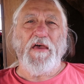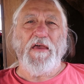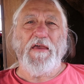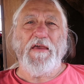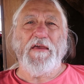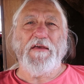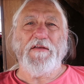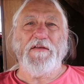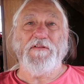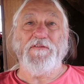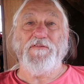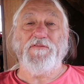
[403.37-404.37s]

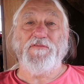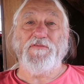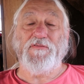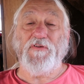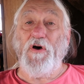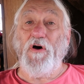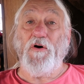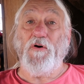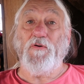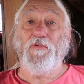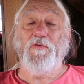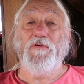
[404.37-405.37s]
And
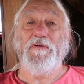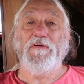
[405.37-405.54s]
so